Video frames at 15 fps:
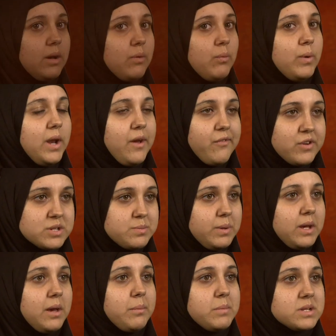When I first
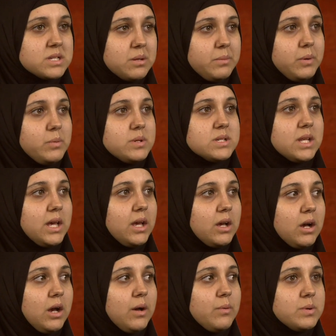became Muslim, it was
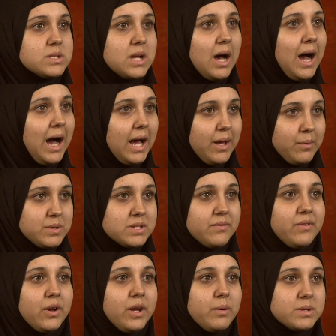
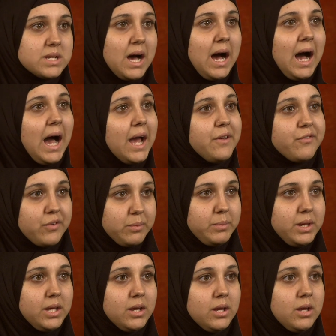a high for
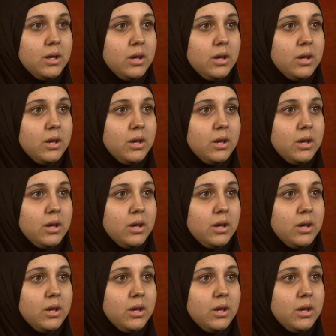me.